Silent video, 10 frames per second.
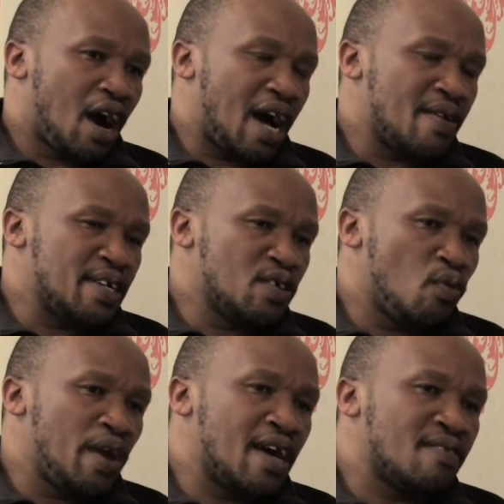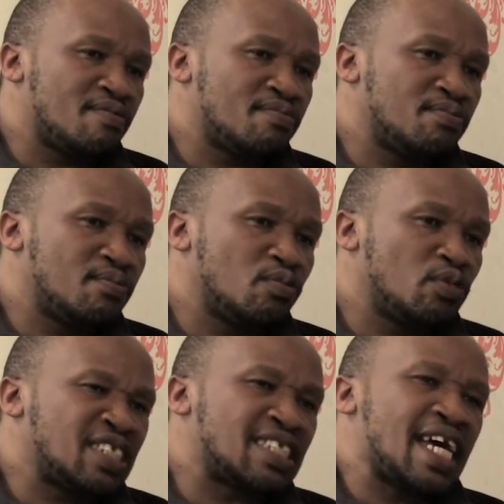I mean, we have
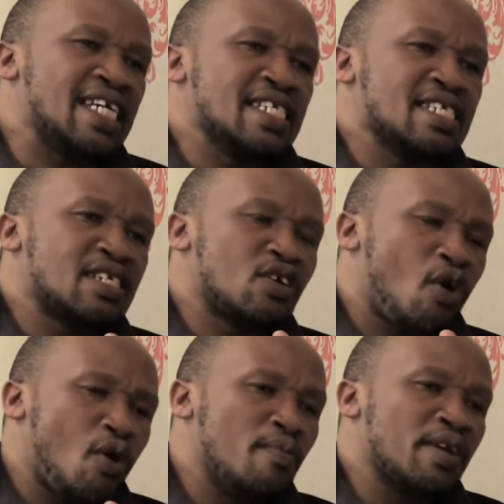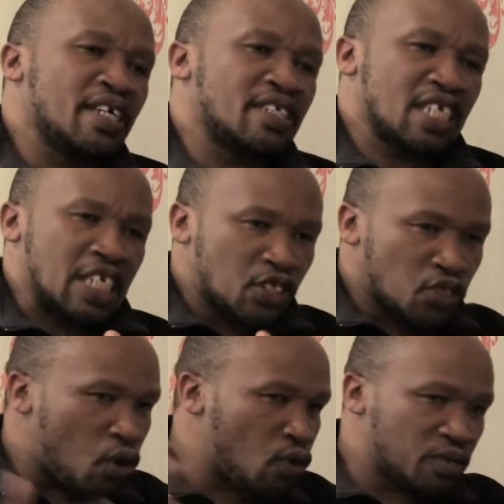sent comrades in
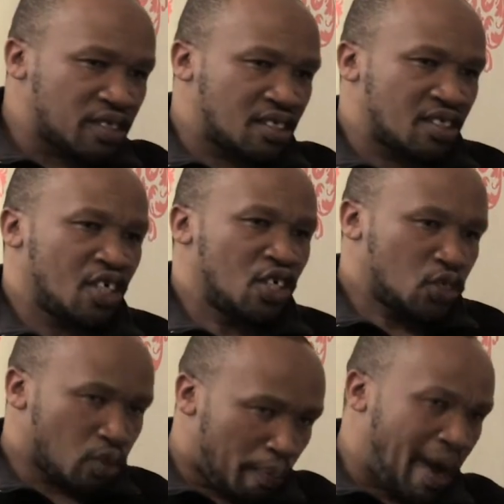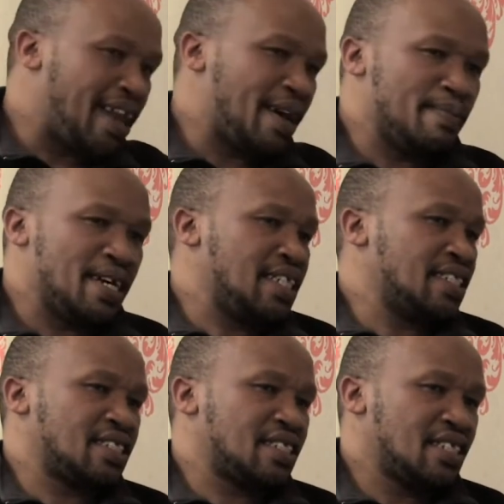droves to
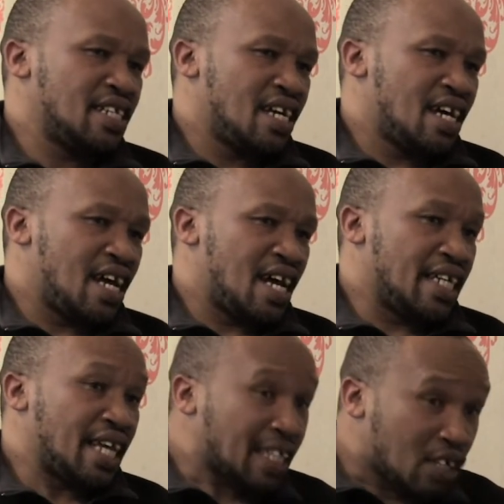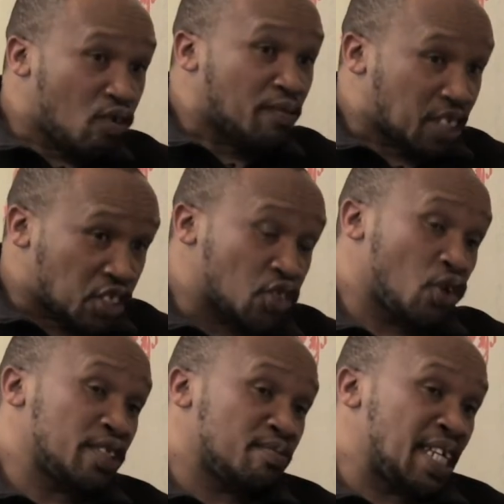parliament, and I think we've
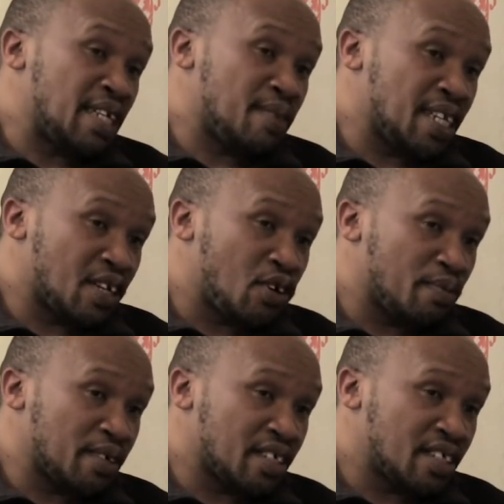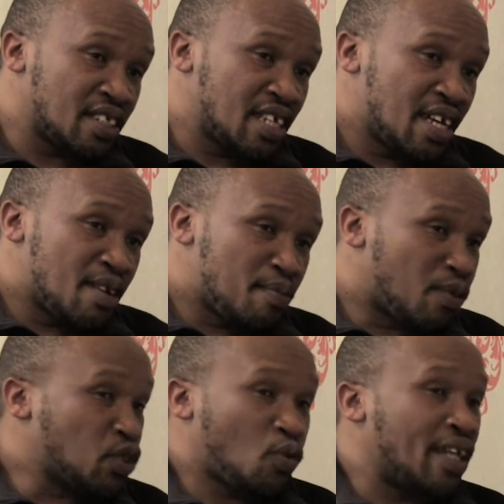destroyed many, many comrades.
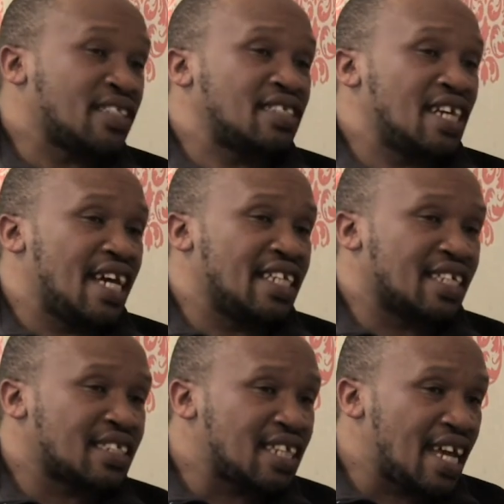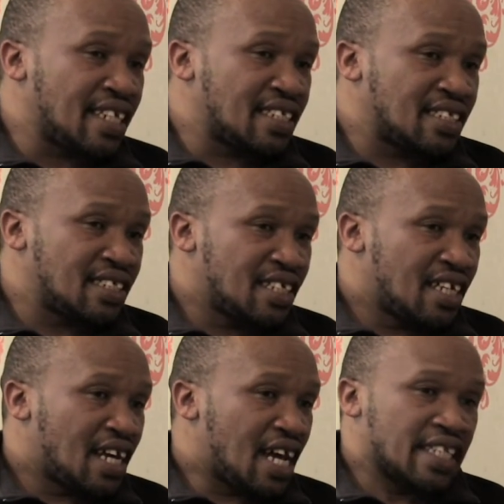Because once they are in the state,
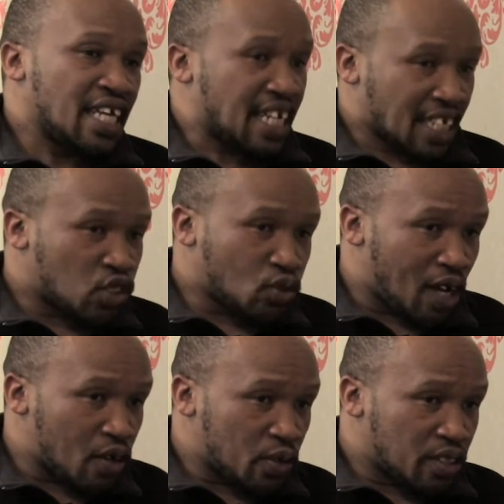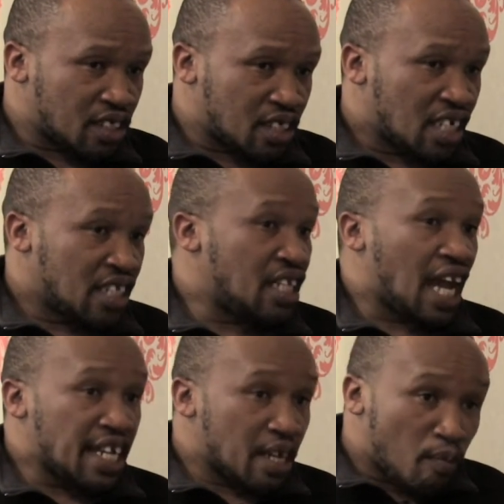they get swallowed. They
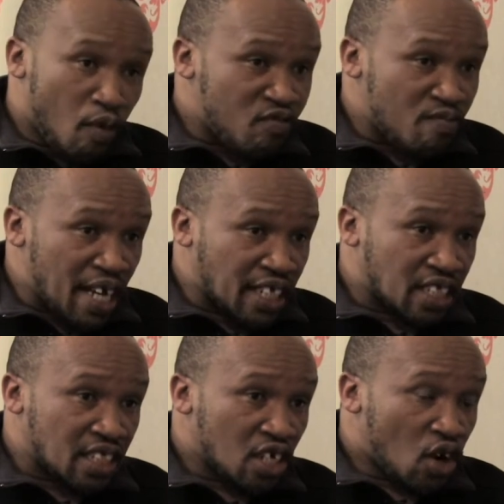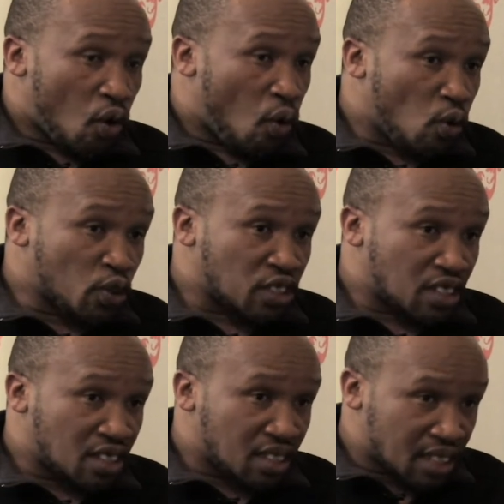are in a movement
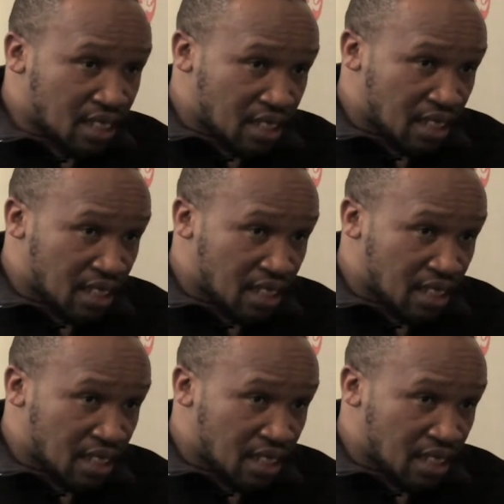whose